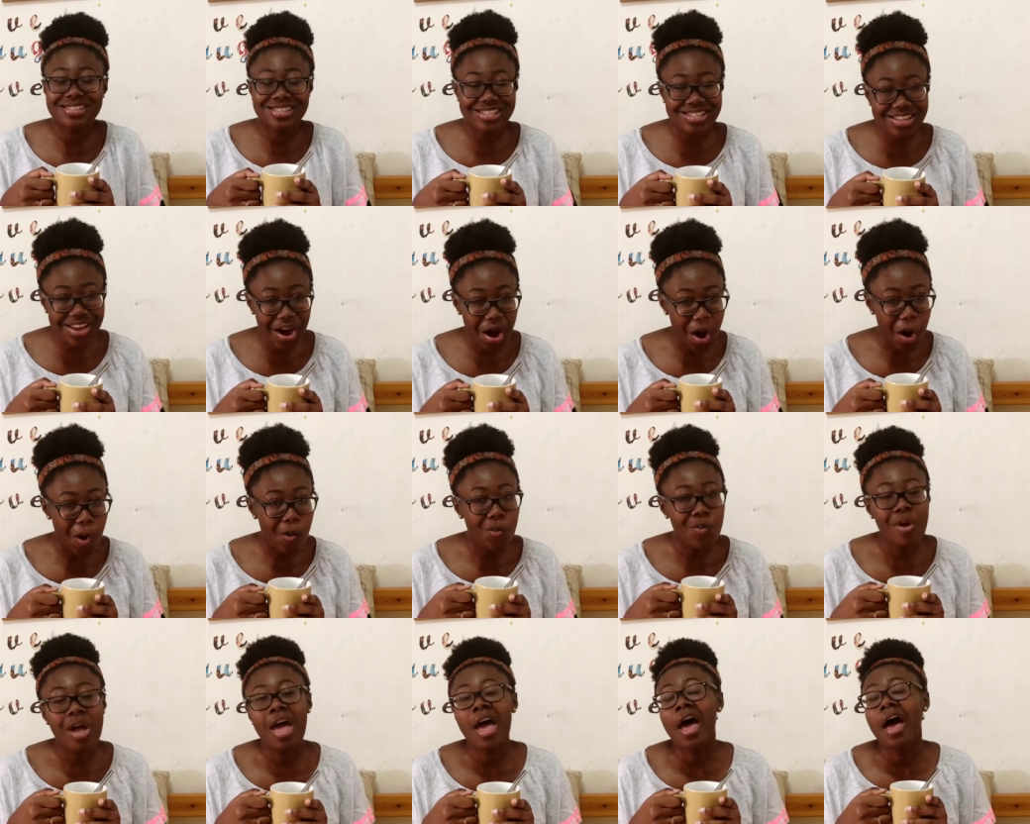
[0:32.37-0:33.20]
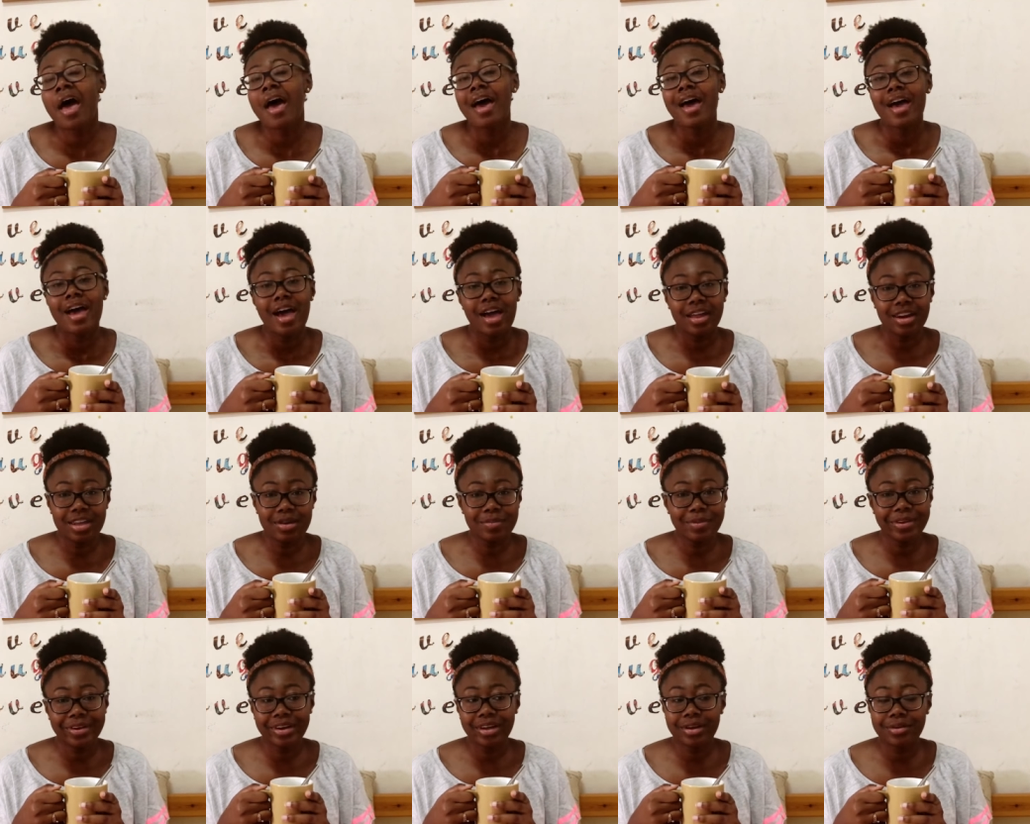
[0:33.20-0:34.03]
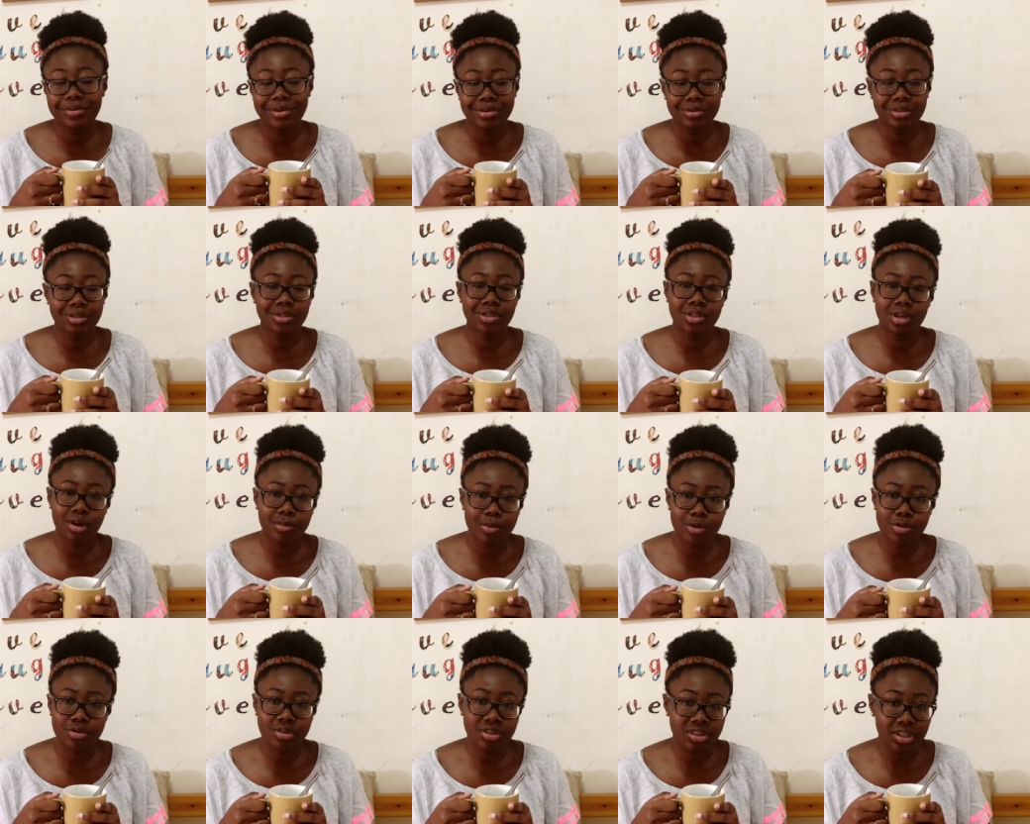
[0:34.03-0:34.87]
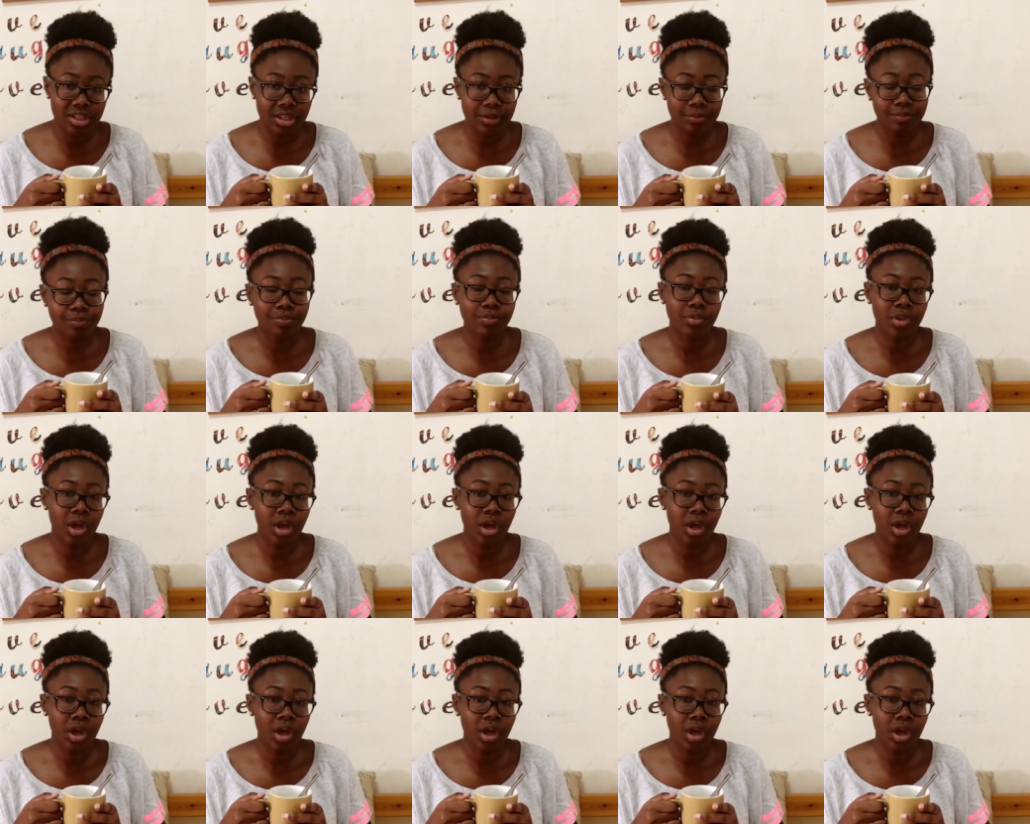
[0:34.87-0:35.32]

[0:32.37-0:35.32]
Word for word: so anybody who went to DWC,